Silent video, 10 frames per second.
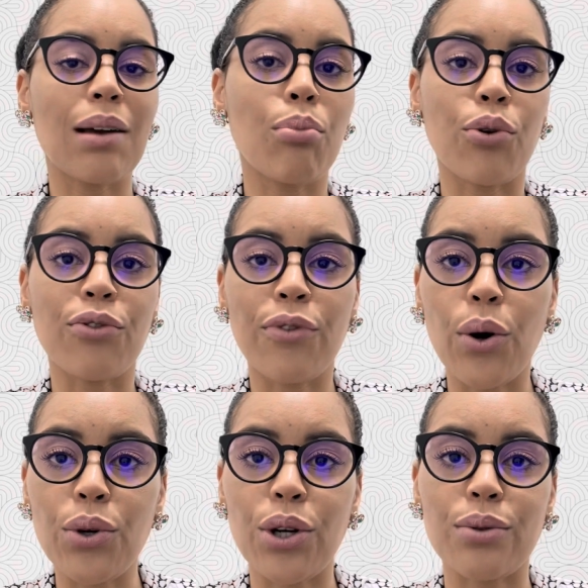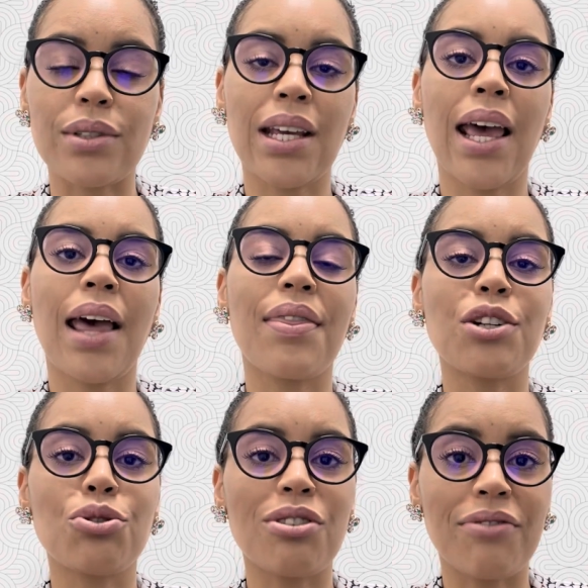portfolios
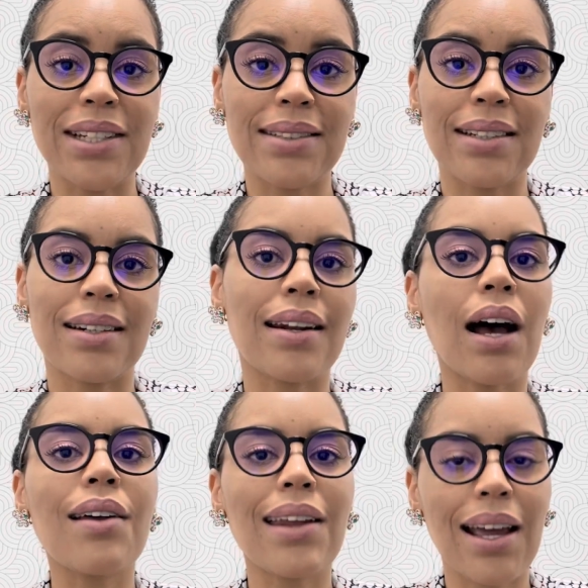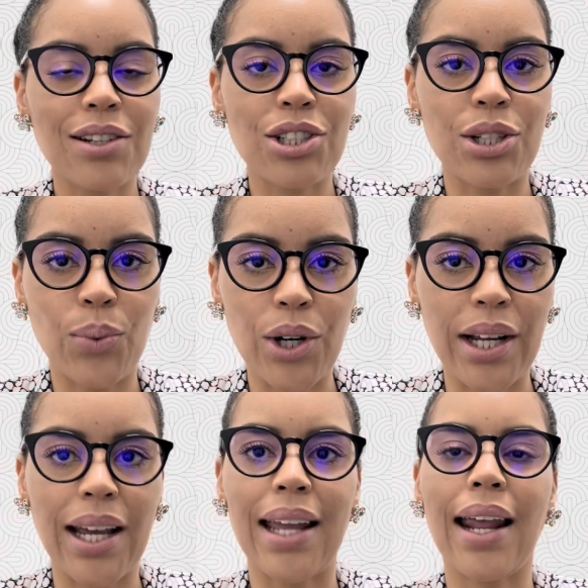that you invested in and how they actually
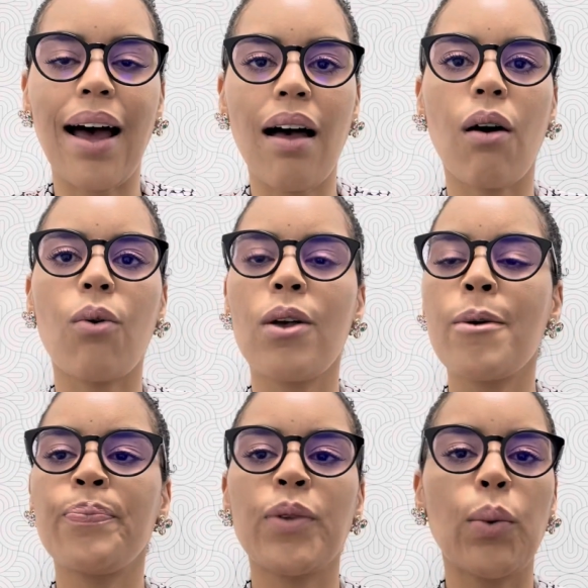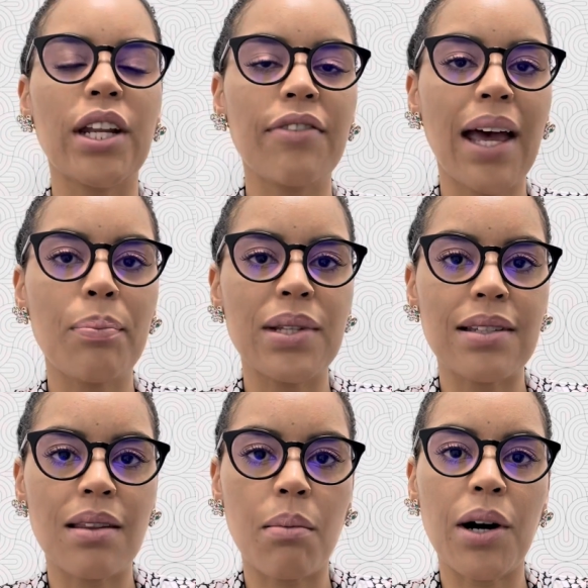work, and how whatever happens
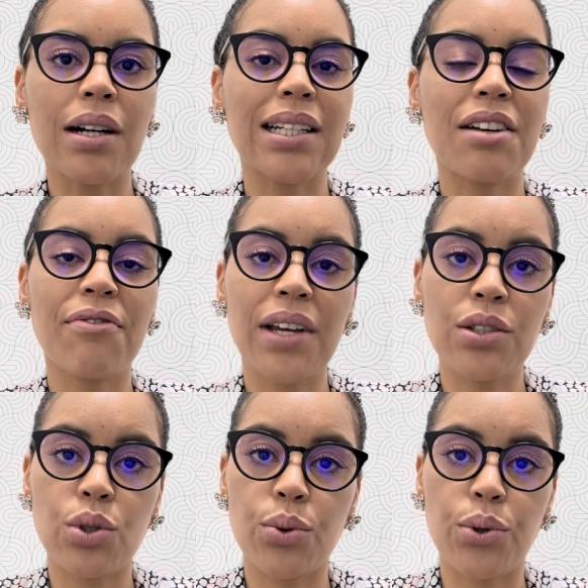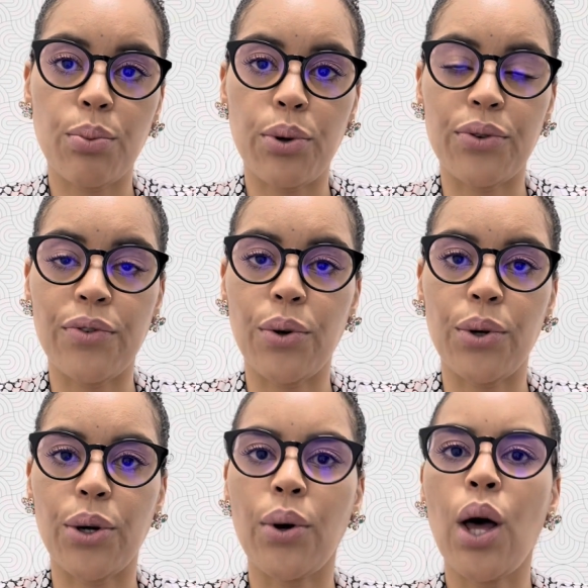in the market affects your
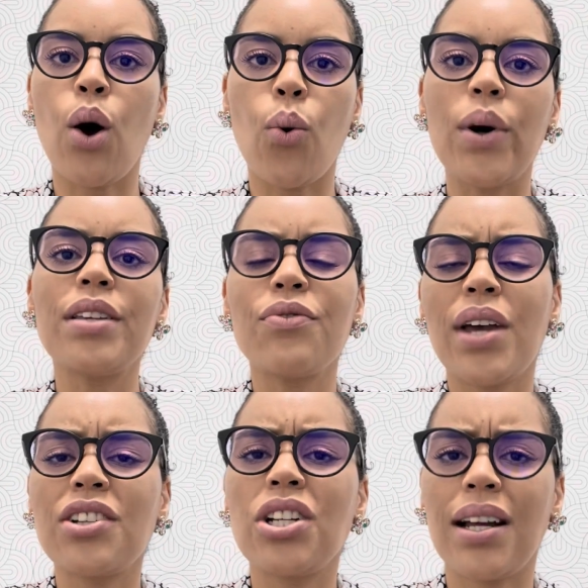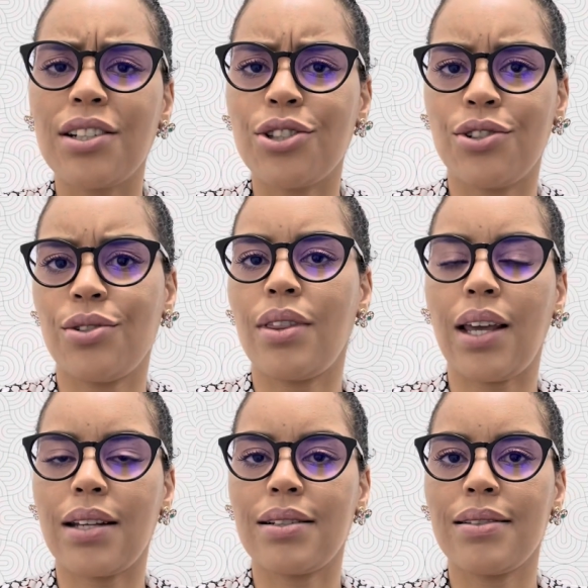portfolio? What if you actually understood
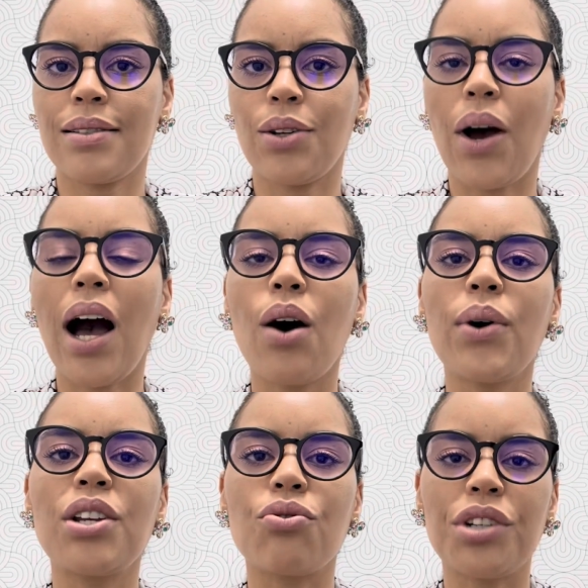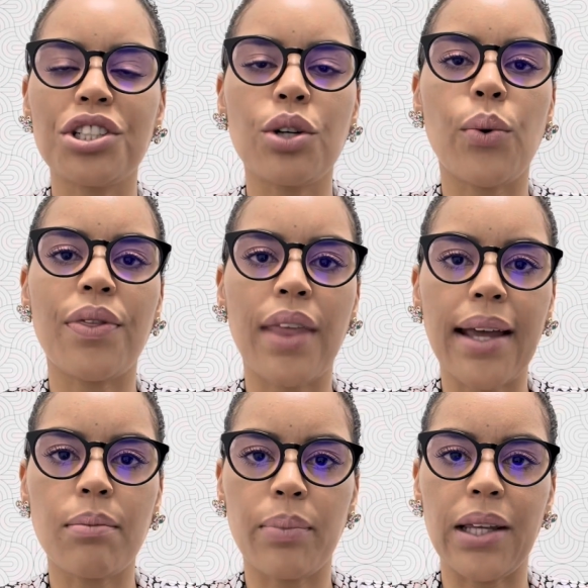that? How enriching would
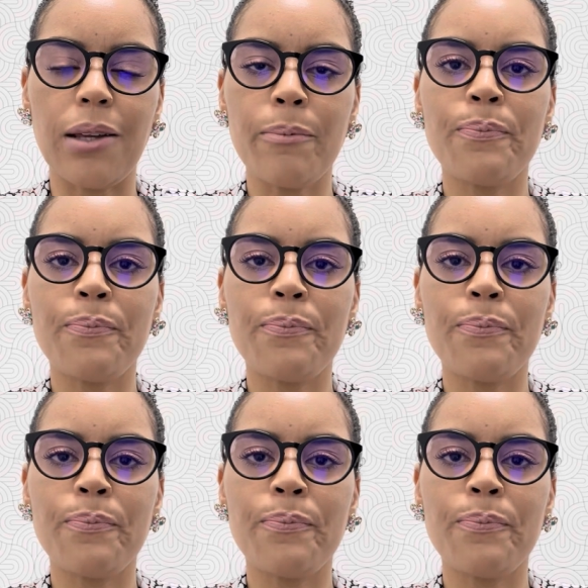that be